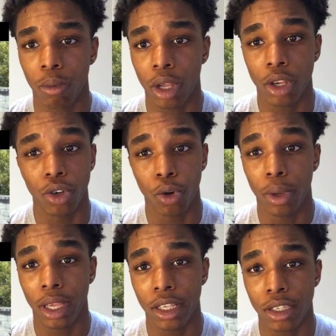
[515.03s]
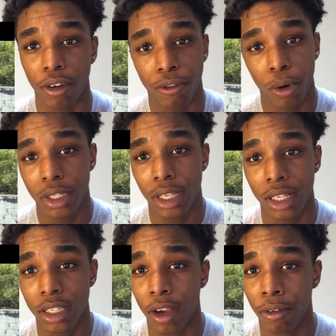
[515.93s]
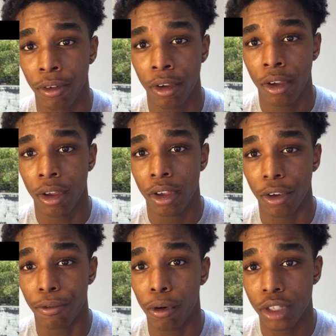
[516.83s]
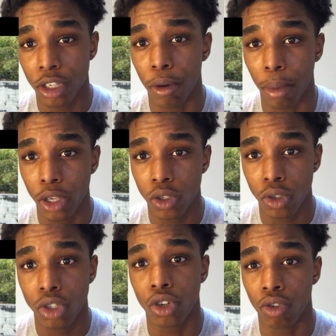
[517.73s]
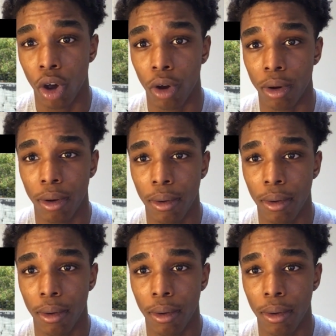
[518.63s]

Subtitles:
What you're doing is you're forcing your muscles to grow